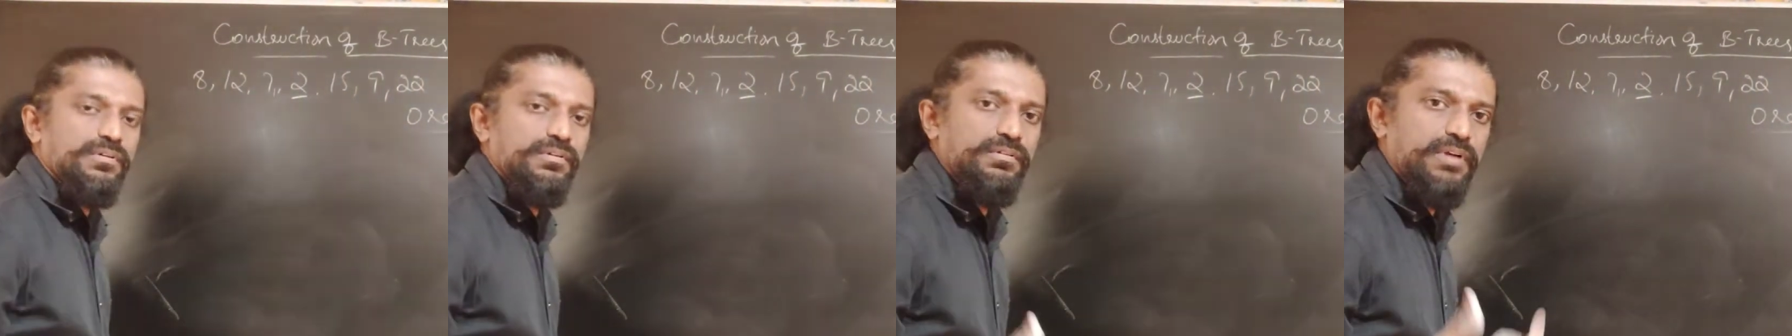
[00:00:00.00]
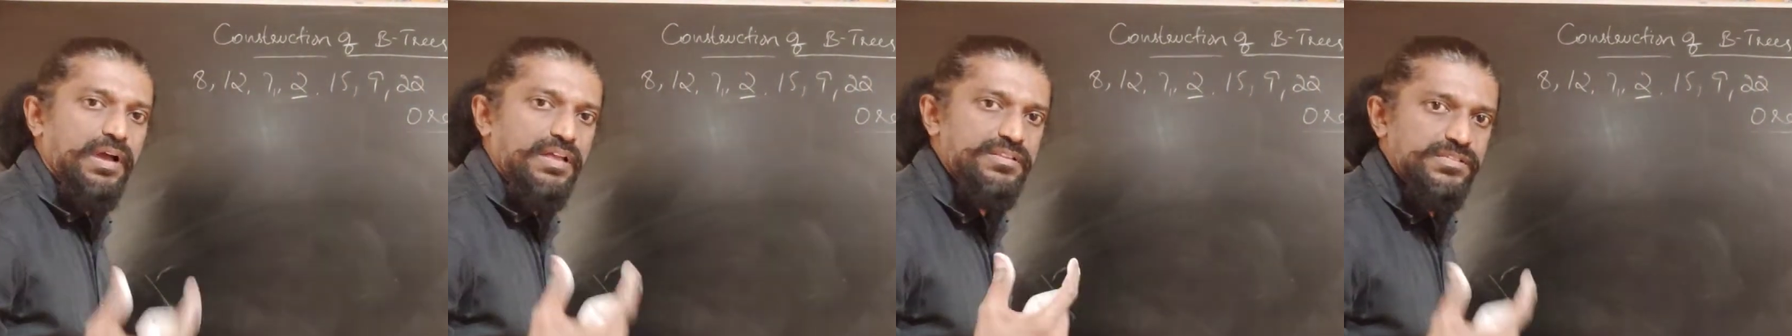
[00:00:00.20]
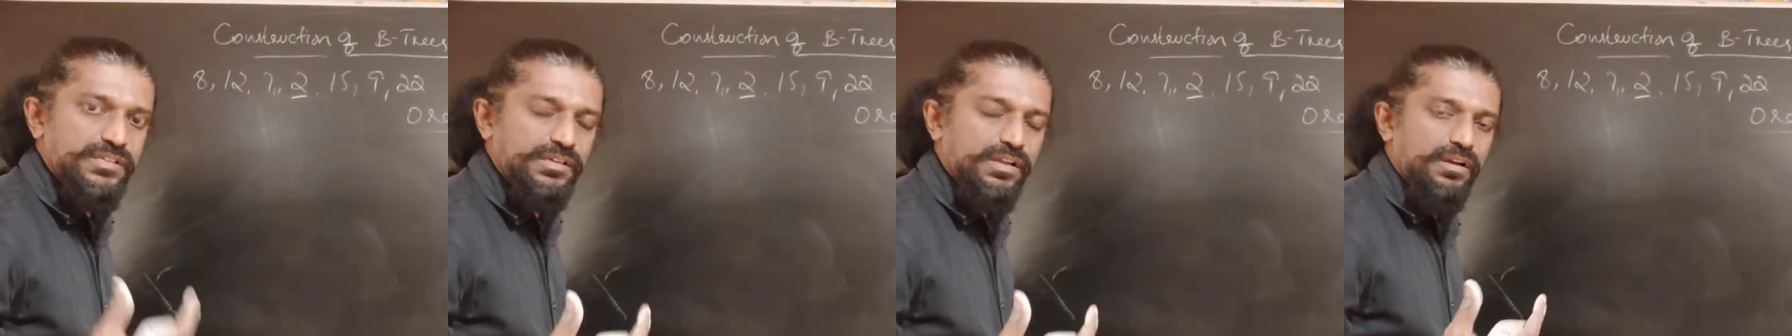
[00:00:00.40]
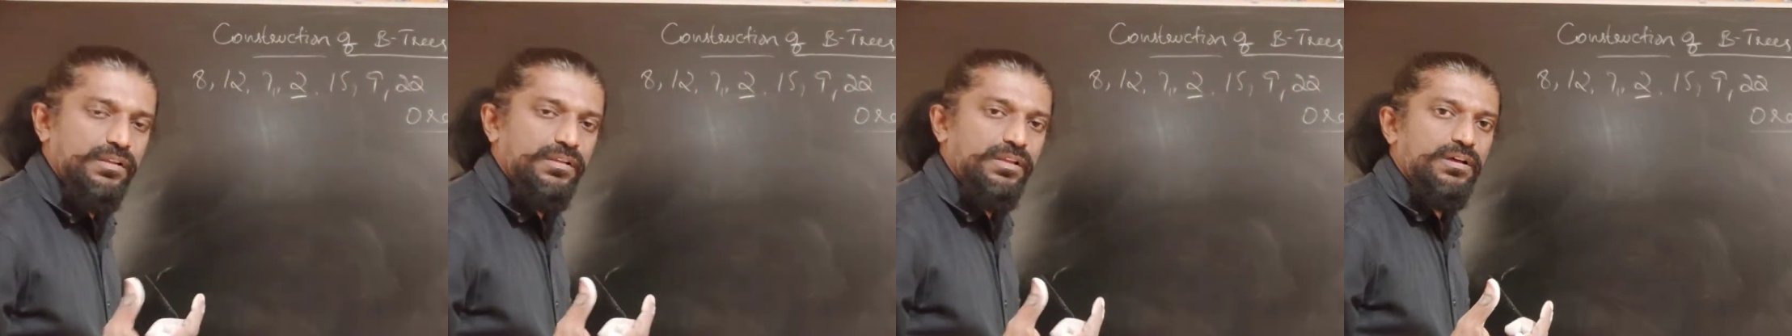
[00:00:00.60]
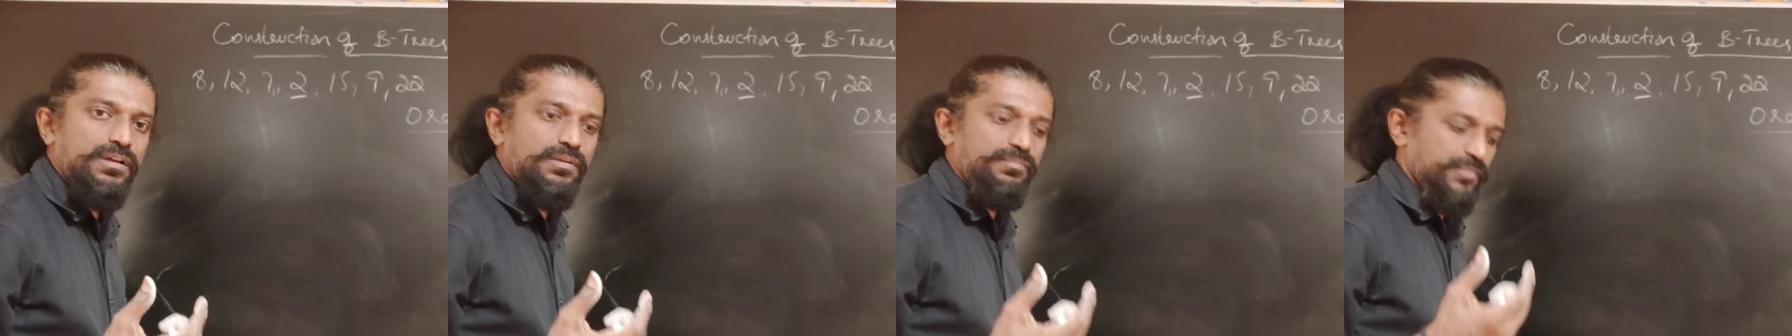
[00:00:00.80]
consider
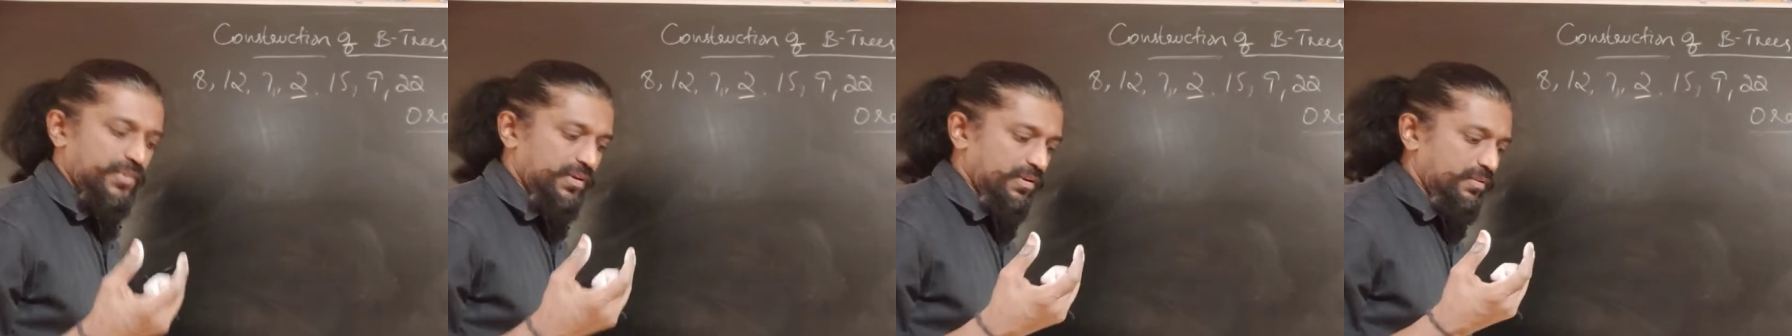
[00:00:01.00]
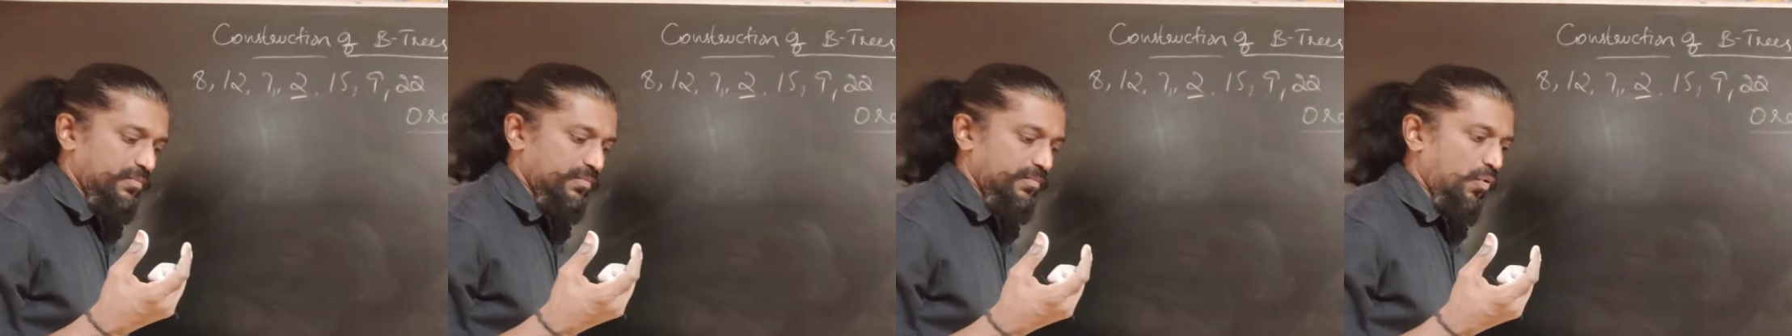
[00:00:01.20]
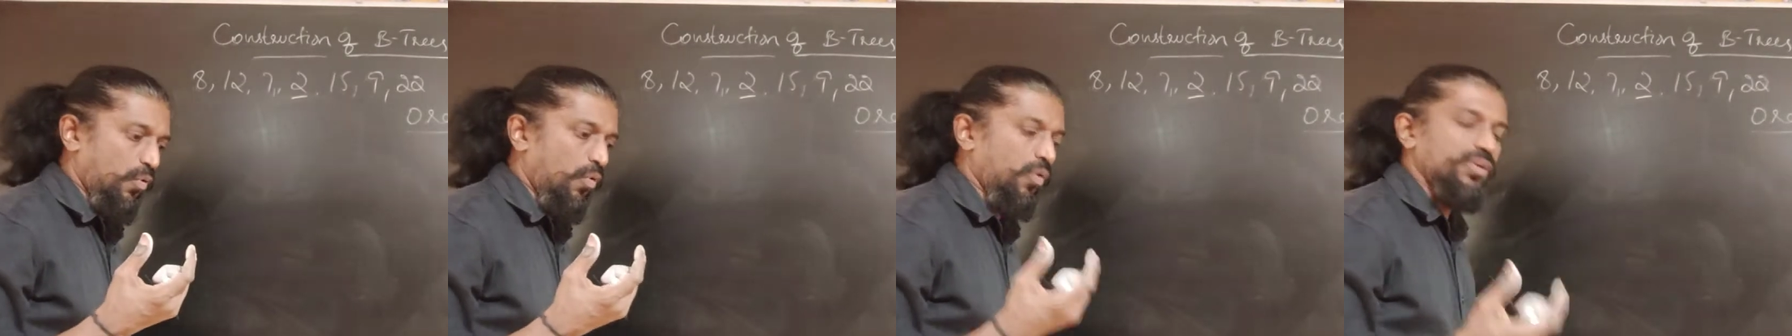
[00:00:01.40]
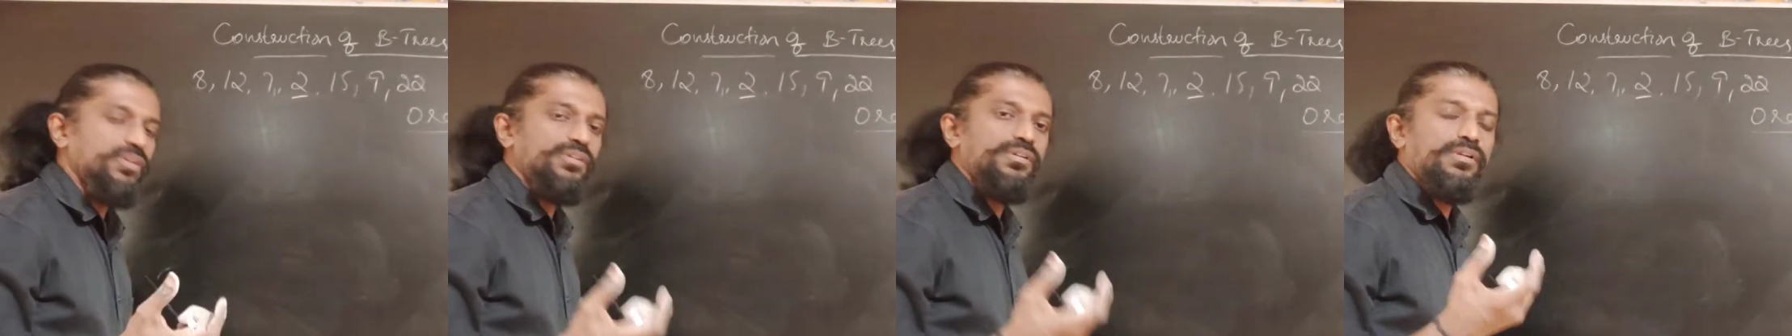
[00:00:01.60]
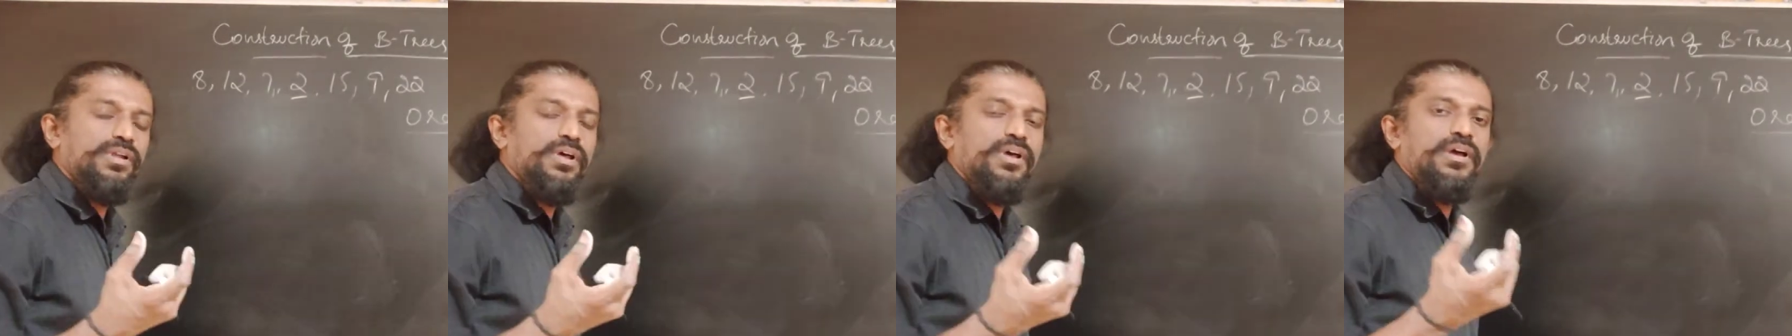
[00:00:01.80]
the
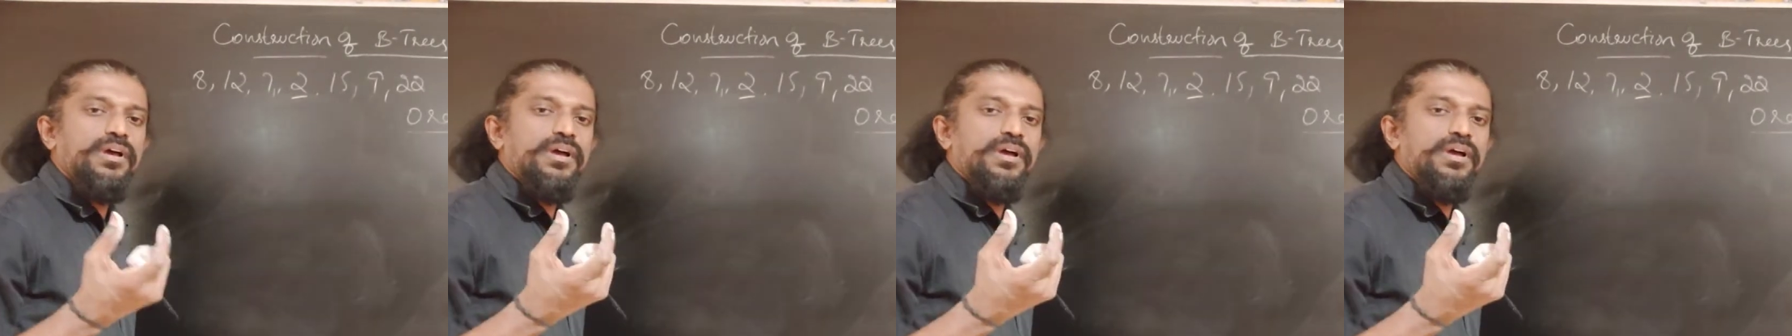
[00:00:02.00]
whole